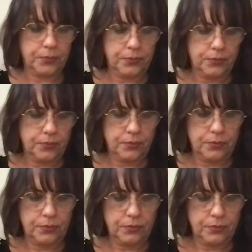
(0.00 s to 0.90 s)

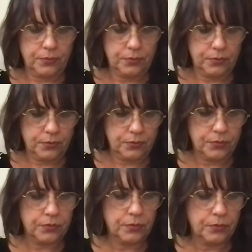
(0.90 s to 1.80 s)

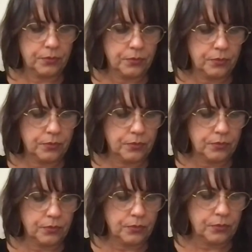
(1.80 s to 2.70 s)

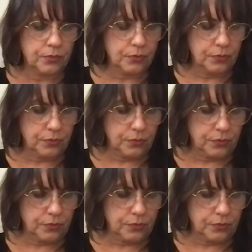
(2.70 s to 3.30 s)
No one is speaking in this clip.